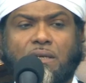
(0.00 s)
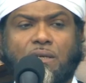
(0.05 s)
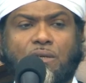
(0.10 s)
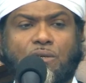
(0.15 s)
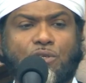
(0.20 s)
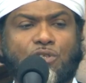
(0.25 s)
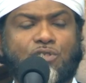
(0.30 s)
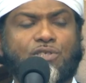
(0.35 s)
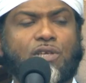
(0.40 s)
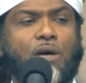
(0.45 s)

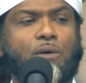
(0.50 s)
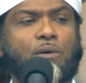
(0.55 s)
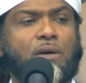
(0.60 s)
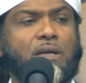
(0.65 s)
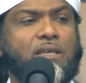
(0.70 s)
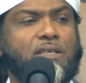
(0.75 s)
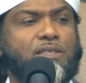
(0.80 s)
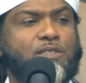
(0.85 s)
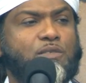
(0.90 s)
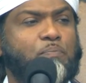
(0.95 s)
to shower
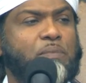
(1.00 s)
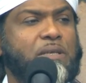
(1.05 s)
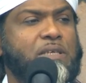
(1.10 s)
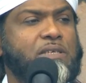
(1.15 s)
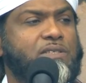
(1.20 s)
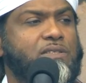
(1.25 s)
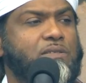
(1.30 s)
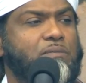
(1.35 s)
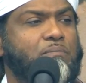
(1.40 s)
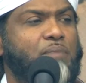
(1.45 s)
his
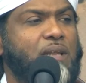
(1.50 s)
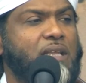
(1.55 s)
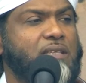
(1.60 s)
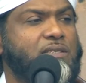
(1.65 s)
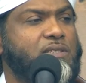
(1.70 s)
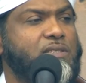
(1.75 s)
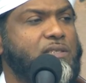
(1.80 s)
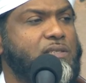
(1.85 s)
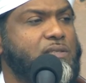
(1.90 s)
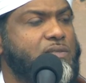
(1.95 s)
peace and
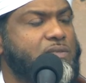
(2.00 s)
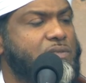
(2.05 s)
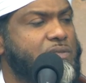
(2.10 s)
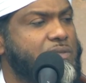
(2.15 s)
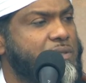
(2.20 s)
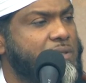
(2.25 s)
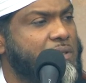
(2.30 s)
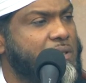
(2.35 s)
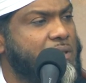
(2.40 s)
blessings